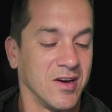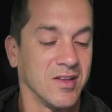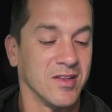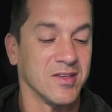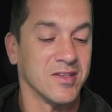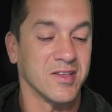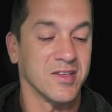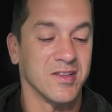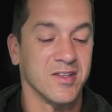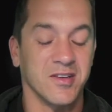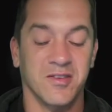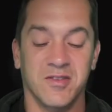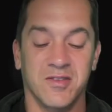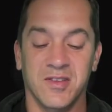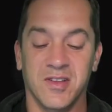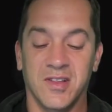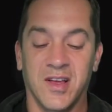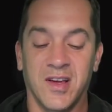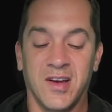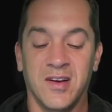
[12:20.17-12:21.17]
let's clear the
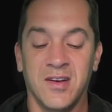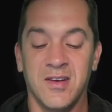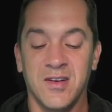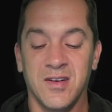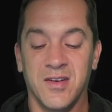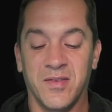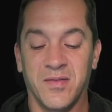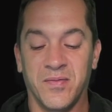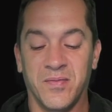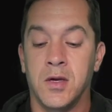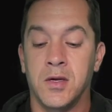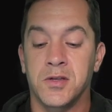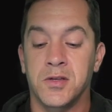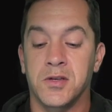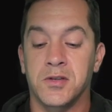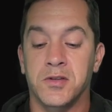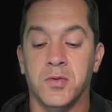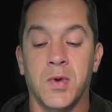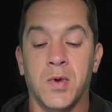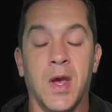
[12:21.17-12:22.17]
layer.
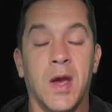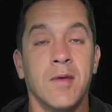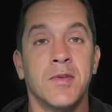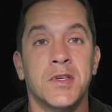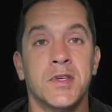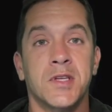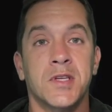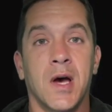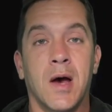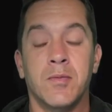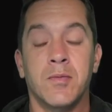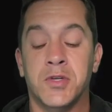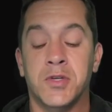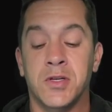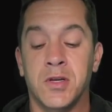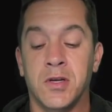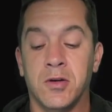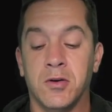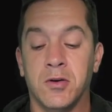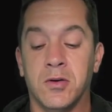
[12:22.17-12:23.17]
So we have this option
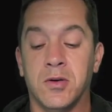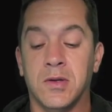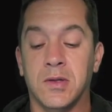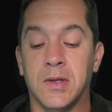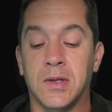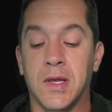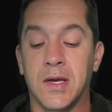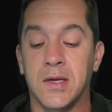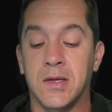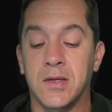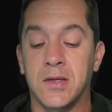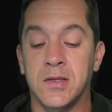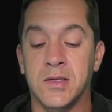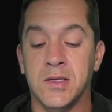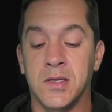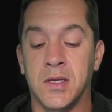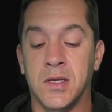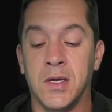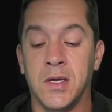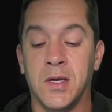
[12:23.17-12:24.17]
here, glaze.
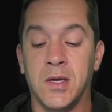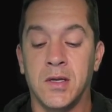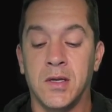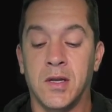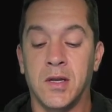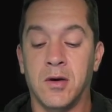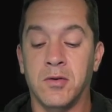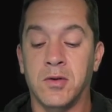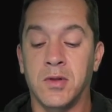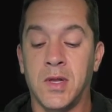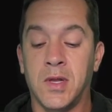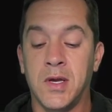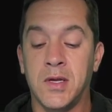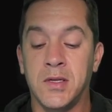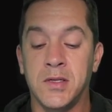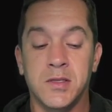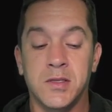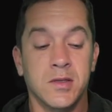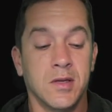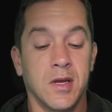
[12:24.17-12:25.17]
Now
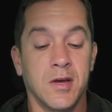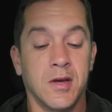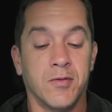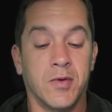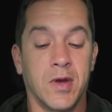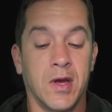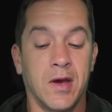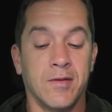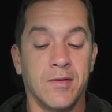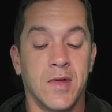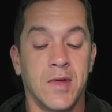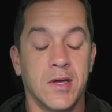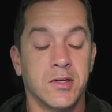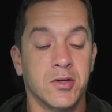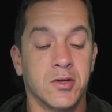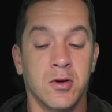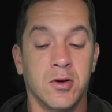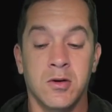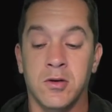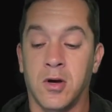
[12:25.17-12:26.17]
glaze, if we have that
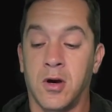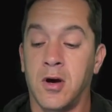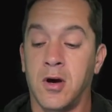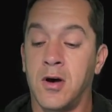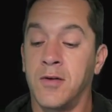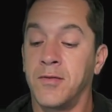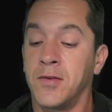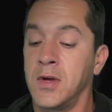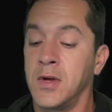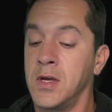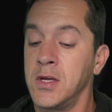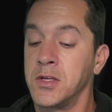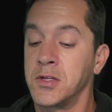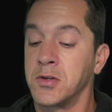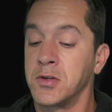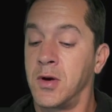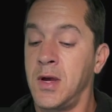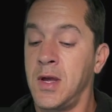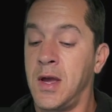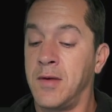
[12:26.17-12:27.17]
turned off,
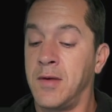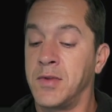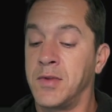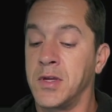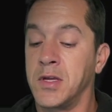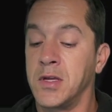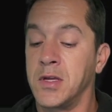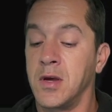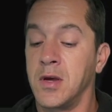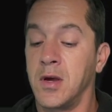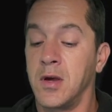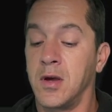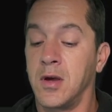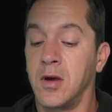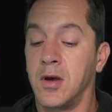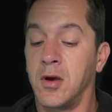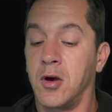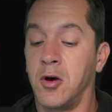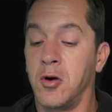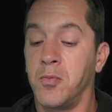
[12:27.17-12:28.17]
so I have the
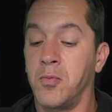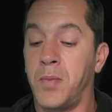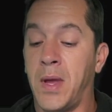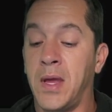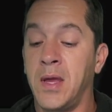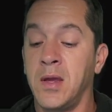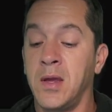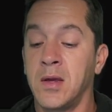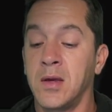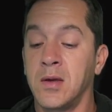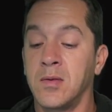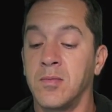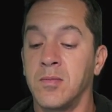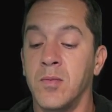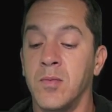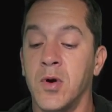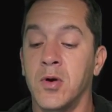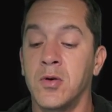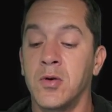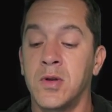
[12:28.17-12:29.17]
opaque
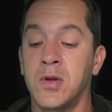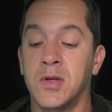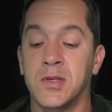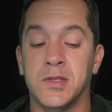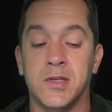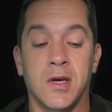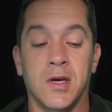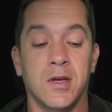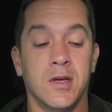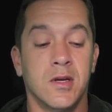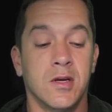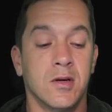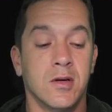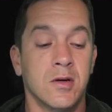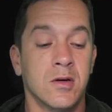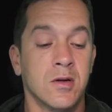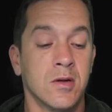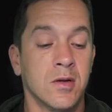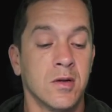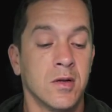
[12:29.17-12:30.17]
mode set here,